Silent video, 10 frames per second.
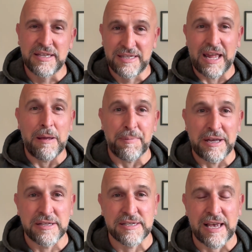deep
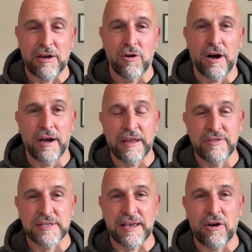in the
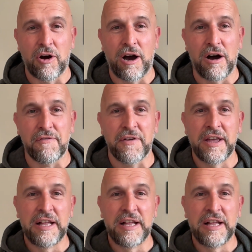Sale half.